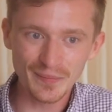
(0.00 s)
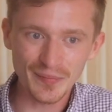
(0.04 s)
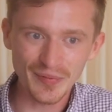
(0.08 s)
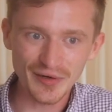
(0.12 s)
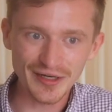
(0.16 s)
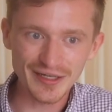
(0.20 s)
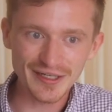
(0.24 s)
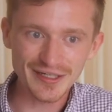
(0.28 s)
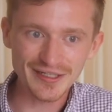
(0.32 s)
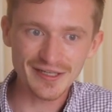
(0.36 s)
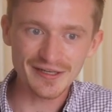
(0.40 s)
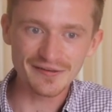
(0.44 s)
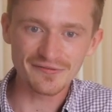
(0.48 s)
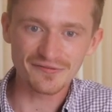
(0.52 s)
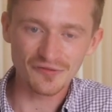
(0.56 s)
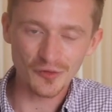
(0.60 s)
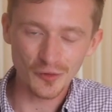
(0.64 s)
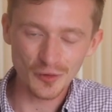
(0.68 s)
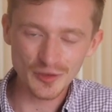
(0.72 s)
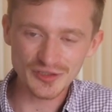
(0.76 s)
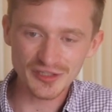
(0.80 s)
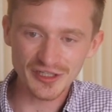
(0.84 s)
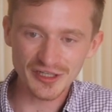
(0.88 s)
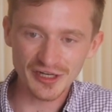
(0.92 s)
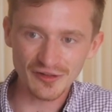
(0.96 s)
but in
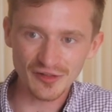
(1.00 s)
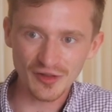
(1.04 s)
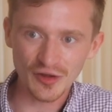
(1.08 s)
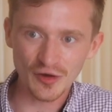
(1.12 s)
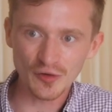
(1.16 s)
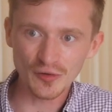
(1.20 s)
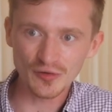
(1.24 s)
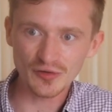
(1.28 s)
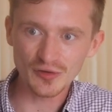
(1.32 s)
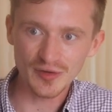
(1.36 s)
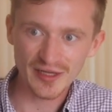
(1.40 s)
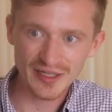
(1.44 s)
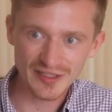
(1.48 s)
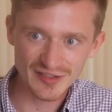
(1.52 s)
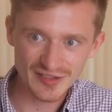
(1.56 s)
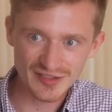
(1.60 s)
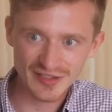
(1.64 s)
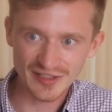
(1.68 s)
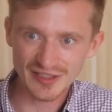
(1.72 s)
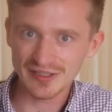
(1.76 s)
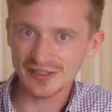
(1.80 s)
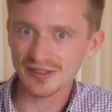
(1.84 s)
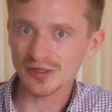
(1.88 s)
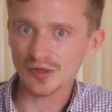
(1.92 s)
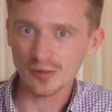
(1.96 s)
Forest Glade alone, you can
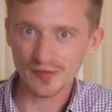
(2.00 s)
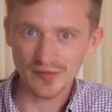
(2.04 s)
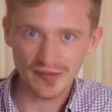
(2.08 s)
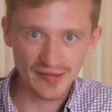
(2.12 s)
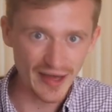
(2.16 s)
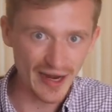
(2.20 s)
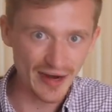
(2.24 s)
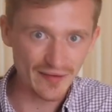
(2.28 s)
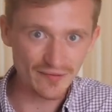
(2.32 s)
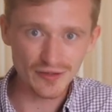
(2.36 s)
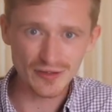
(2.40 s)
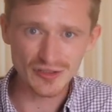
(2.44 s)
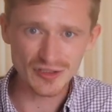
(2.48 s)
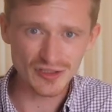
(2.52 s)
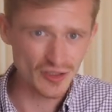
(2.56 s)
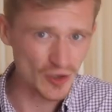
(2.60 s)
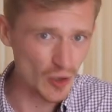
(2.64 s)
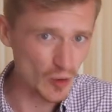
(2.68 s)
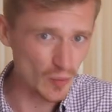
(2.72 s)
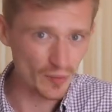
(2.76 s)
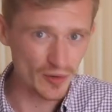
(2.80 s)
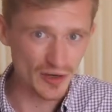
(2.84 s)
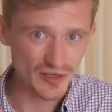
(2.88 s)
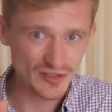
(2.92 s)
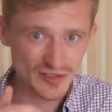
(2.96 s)
see, you know, where the average
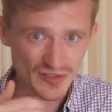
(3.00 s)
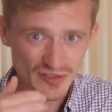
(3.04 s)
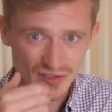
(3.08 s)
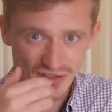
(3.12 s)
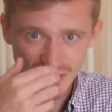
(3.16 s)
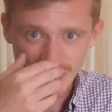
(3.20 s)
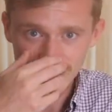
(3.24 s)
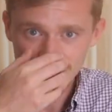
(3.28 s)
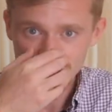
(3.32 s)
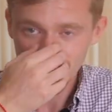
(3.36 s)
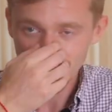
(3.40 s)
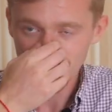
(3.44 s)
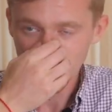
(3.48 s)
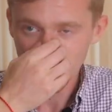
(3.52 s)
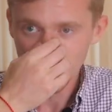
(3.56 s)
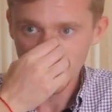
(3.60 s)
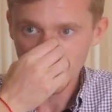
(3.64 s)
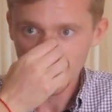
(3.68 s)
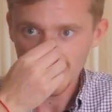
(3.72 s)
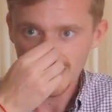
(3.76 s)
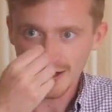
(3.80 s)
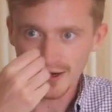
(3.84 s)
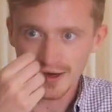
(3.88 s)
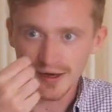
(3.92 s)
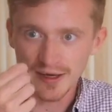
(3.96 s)
home prices sit.
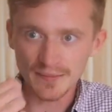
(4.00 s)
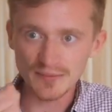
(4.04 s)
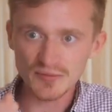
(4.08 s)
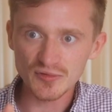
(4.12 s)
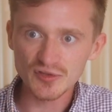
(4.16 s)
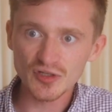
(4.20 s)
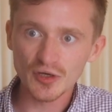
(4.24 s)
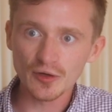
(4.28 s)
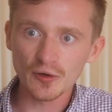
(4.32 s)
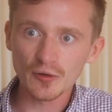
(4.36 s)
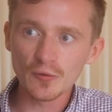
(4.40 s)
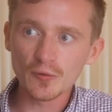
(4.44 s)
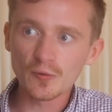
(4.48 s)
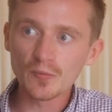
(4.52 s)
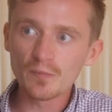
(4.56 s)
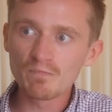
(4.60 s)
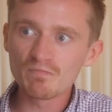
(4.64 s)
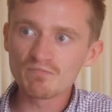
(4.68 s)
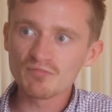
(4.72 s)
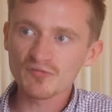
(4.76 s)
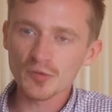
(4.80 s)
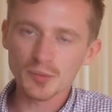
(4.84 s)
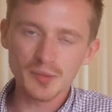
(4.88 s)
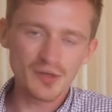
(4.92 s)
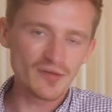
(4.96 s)
Um, so
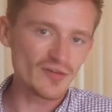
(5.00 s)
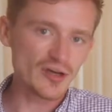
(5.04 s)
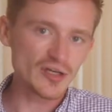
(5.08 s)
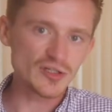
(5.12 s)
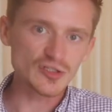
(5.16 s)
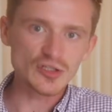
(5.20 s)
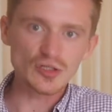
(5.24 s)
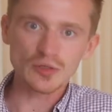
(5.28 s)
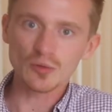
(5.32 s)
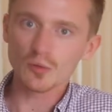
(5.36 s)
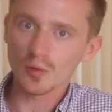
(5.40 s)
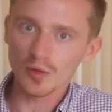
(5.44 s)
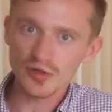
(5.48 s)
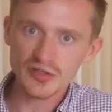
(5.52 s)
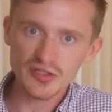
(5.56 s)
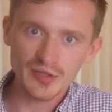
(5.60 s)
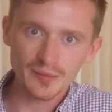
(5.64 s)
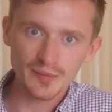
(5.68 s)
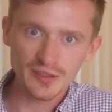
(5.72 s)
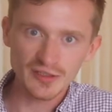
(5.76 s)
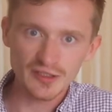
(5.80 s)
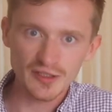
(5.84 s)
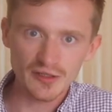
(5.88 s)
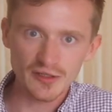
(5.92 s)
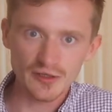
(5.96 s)
from an investor, what does
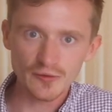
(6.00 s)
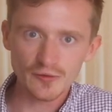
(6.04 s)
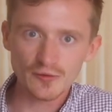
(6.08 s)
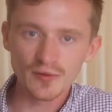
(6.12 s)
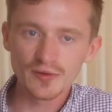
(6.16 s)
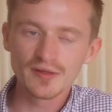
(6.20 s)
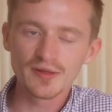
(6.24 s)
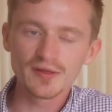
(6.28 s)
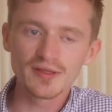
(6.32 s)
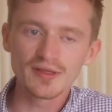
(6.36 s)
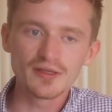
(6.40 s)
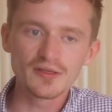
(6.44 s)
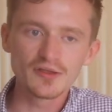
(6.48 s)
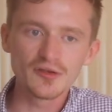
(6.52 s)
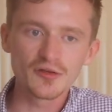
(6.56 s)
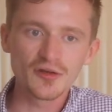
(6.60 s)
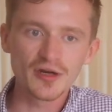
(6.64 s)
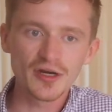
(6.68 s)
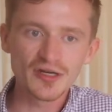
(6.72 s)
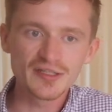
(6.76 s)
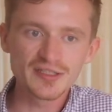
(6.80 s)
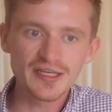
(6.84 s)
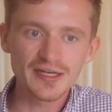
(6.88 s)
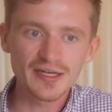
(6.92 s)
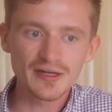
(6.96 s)
that mean to you? You're
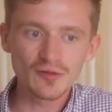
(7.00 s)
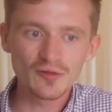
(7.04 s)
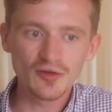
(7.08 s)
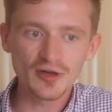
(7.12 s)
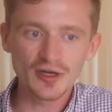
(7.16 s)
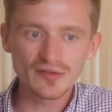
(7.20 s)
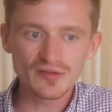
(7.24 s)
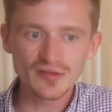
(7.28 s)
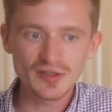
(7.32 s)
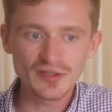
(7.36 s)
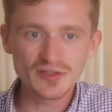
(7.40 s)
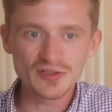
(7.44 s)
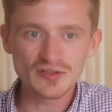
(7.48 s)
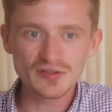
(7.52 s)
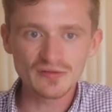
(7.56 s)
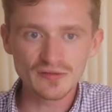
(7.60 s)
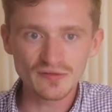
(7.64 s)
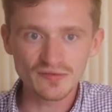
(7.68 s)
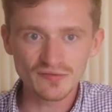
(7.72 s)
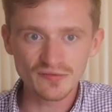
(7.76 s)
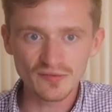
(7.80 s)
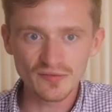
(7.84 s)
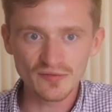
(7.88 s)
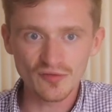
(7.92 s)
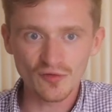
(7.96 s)
going to take a look at these
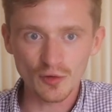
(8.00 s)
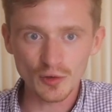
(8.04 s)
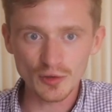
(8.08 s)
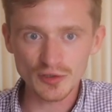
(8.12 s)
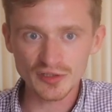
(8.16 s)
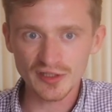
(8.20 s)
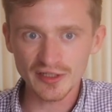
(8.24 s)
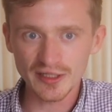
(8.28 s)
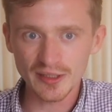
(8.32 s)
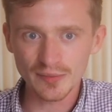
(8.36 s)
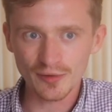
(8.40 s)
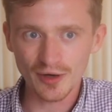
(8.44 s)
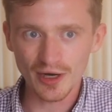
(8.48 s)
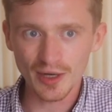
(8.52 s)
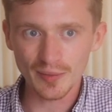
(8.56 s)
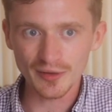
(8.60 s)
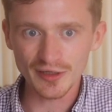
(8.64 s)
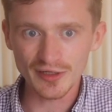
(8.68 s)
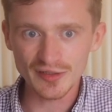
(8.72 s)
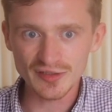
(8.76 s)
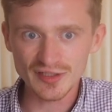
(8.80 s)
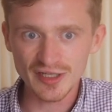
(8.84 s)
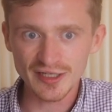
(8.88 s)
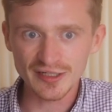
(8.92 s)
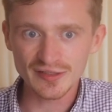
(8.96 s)
Forest Glade
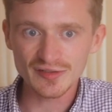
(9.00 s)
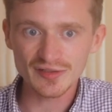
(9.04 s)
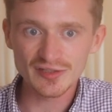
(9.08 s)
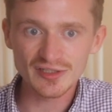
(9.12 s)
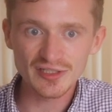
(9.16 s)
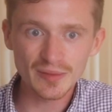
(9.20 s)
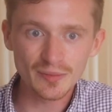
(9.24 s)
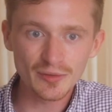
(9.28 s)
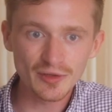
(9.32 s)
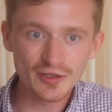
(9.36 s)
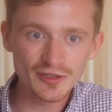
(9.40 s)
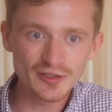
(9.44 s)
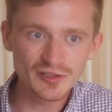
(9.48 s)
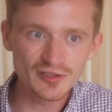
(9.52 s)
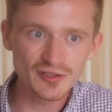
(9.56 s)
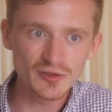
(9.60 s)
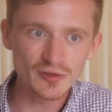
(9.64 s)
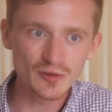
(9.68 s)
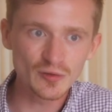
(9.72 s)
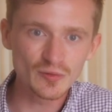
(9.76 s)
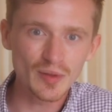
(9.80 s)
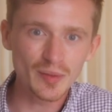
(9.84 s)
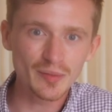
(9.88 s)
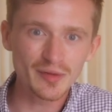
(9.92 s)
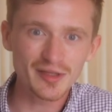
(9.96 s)
properties, and similar
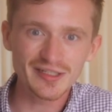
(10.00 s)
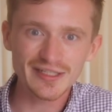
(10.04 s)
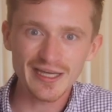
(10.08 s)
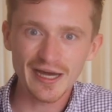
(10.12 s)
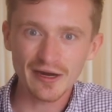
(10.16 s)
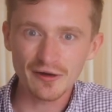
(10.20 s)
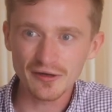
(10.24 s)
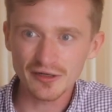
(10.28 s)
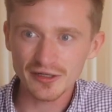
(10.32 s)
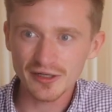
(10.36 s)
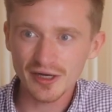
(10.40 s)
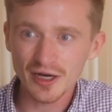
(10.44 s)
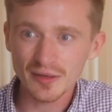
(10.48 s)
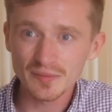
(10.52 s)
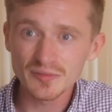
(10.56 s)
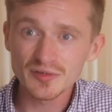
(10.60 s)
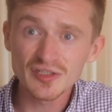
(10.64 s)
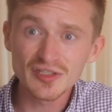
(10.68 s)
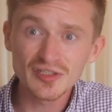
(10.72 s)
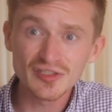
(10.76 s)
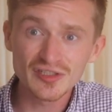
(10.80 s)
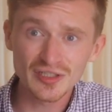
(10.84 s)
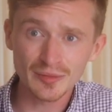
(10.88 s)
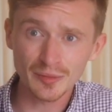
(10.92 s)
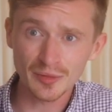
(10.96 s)
to maybe the town of
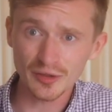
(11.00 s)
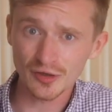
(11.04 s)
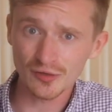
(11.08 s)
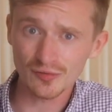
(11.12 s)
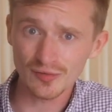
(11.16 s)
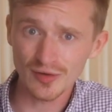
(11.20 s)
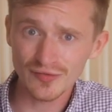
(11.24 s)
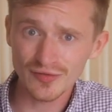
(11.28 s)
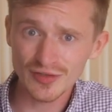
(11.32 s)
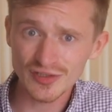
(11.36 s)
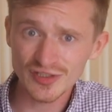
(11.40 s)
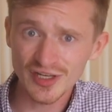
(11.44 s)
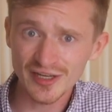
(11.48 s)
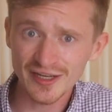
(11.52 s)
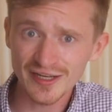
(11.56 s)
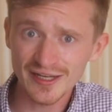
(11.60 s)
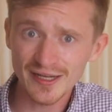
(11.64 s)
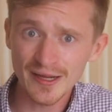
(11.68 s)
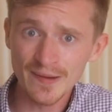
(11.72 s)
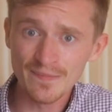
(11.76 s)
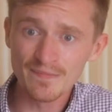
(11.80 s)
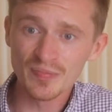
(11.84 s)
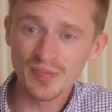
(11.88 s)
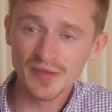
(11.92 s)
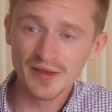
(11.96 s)
Tecumseh, similar to Riverside,